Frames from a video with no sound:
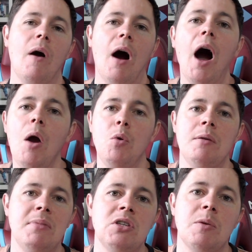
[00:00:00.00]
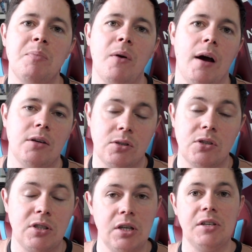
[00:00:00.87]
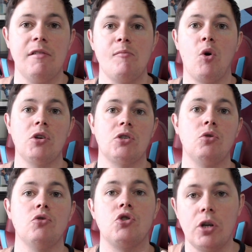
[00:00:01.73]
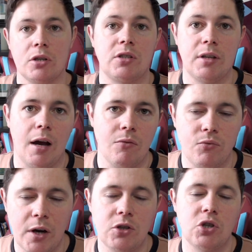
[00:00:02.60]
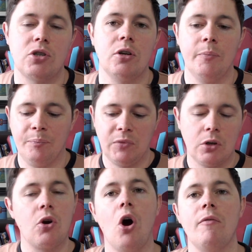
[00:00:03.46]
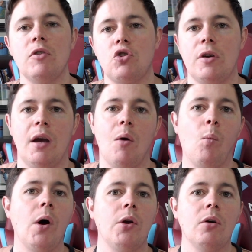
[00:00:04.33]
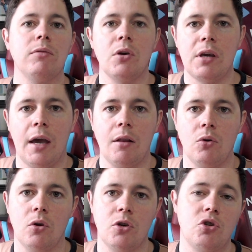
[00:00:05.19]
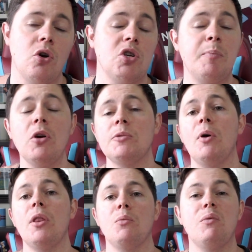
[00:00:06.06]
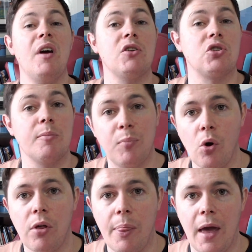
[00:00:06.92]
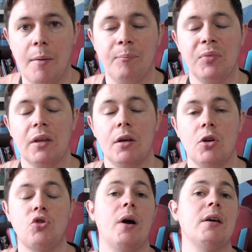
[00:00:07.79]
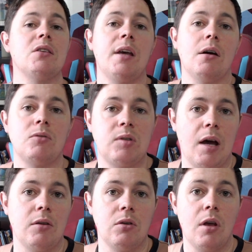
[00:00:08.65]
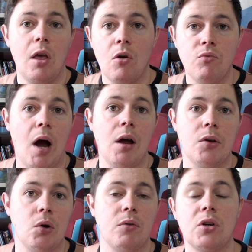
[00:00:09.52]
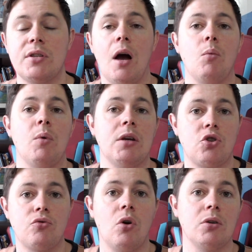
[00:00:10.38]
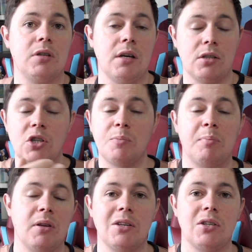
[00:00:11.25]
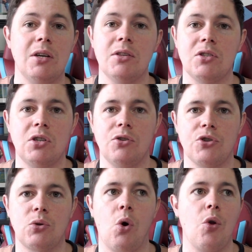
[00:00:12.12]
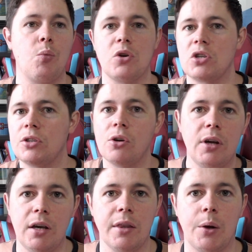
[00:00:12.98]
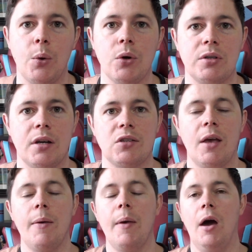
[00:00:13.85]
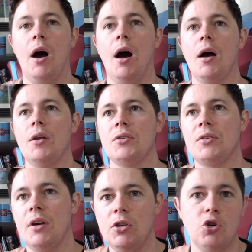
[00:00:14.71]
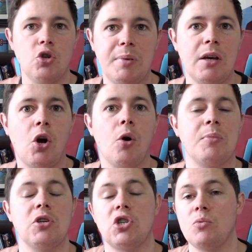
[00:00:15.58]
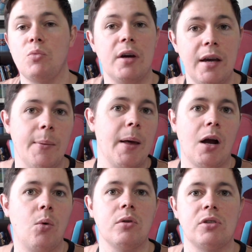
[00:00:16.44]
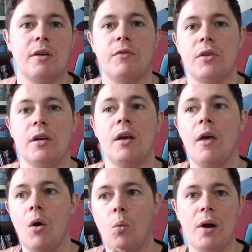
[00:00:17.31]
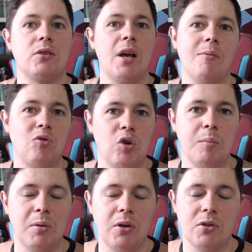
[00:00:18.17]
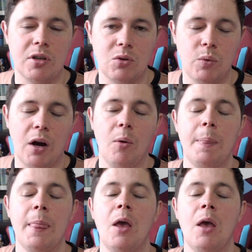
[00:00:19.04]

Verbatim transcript: I wouldn't be surprised to see David Moyes do just that. Register Coventry and one of Longelo or Trott. It's possible that we register both of them and try and sell Darren Randolph because that way Trott takes his place in the senior squad. We're still hitting the quotas and in European competition, we're hitting that quota for the West Ham trained players as well.